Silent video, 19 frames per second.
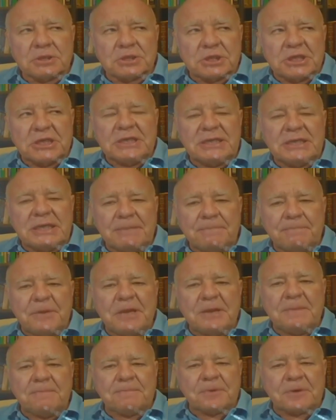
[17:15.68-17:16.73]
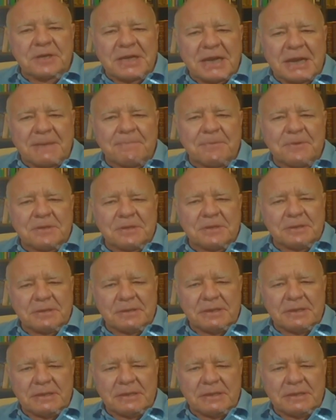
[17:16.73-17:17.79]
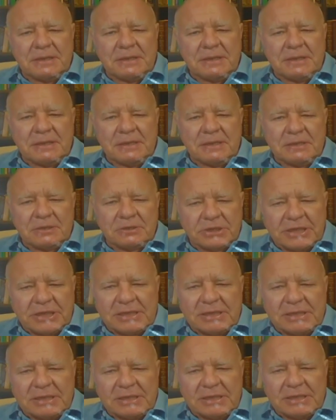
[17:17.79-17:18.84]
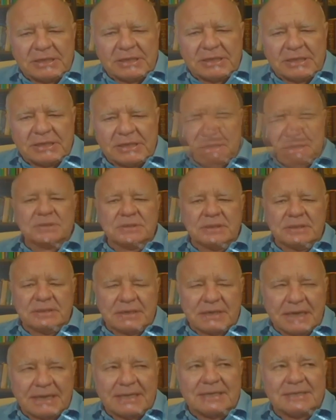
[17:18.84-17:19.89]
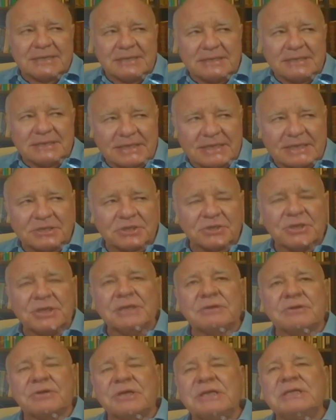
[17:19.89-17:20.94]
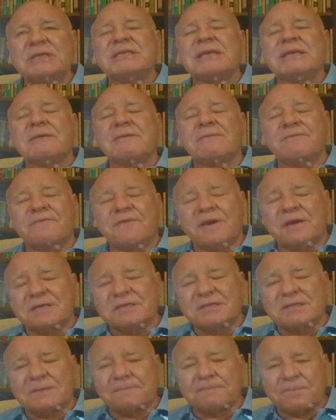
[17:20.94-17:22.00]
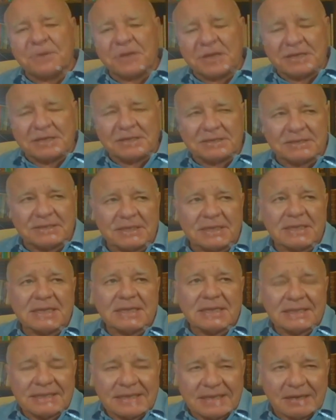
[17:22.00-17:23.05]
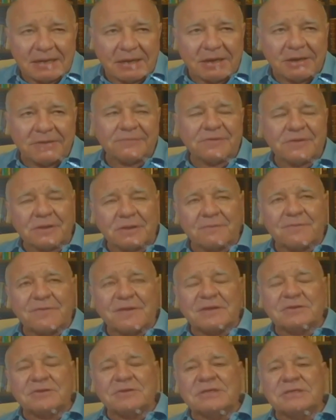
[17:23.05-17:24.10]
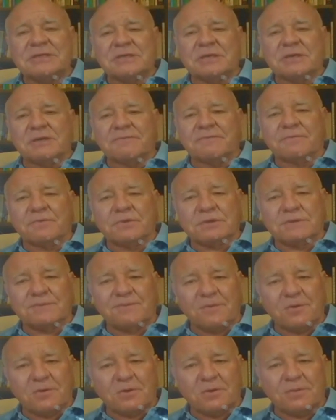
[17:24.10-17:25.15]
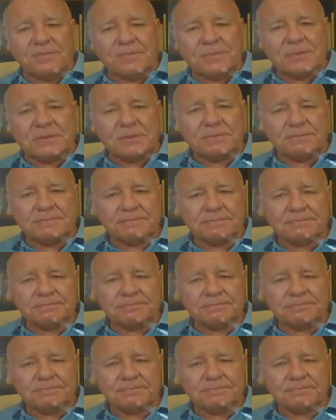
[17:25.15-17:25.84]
GDP per capita in real terms in the 19th century increased at a faster pace than after the Federal Reserve was formed.